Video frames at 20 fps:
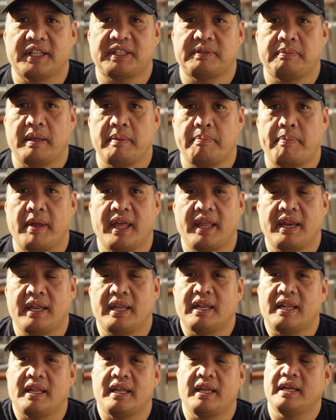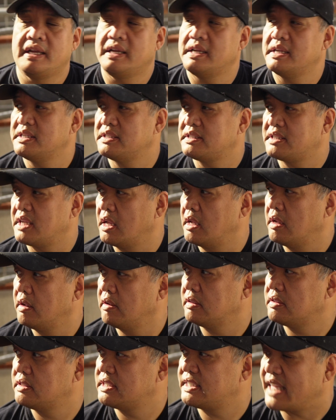It's me, Ben. It is
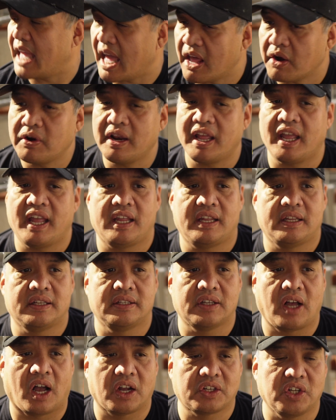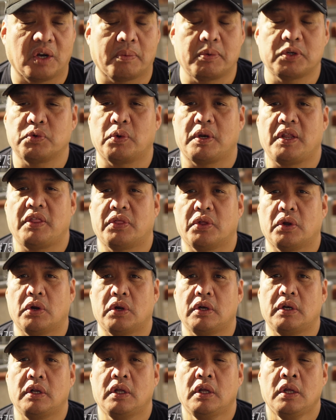Saturday, October
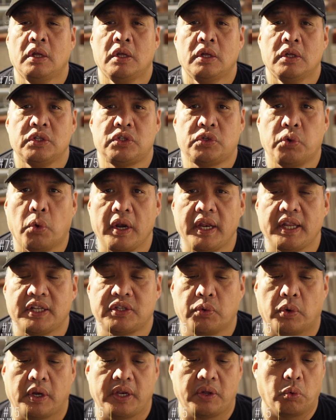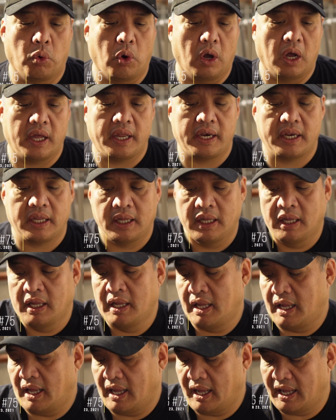23rd, 2021.
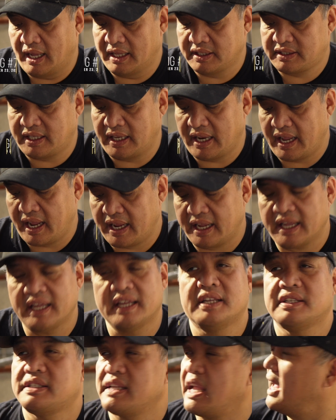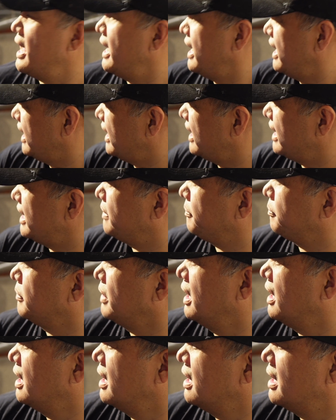Today is a
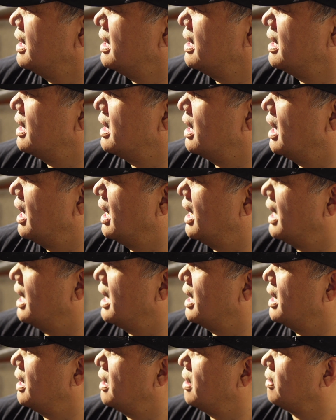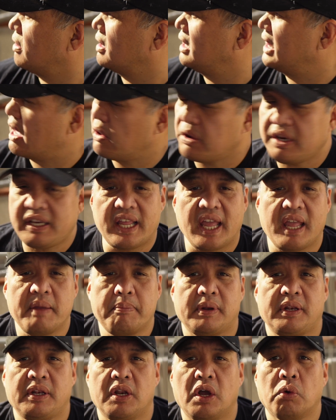cloudy day,
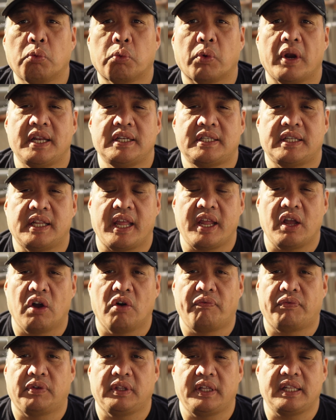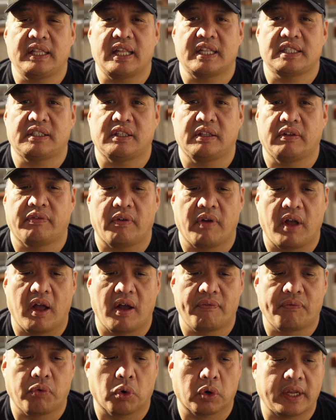but no rain today. Hopefully, that's the
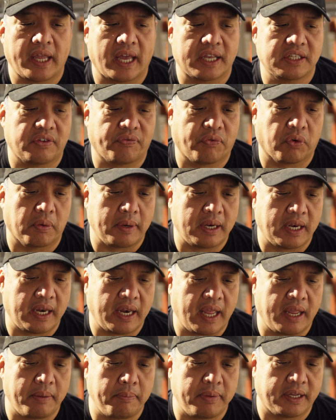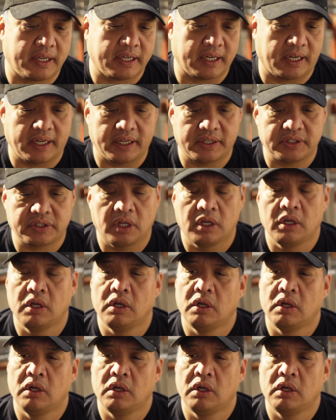forecasted for me today because,